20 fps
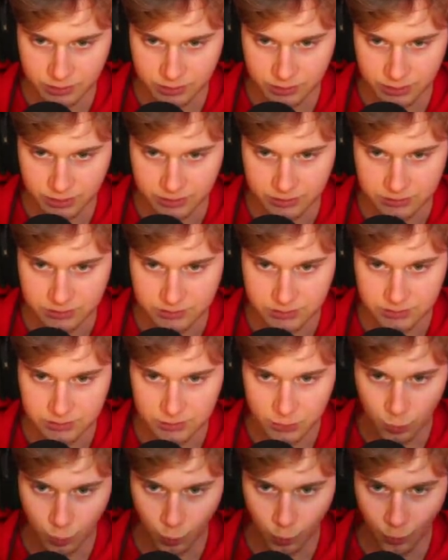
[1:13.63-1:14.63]
Okay.
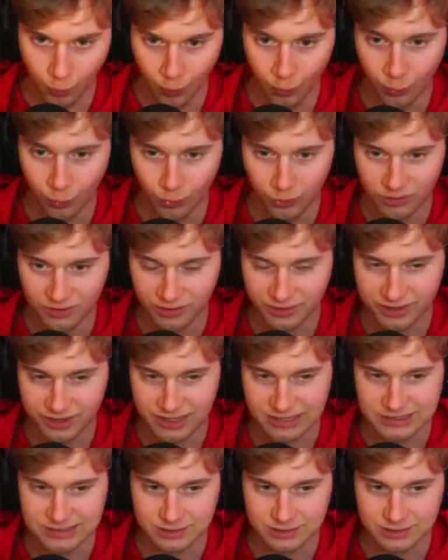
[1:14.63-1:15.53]
Ooh. Okay, I,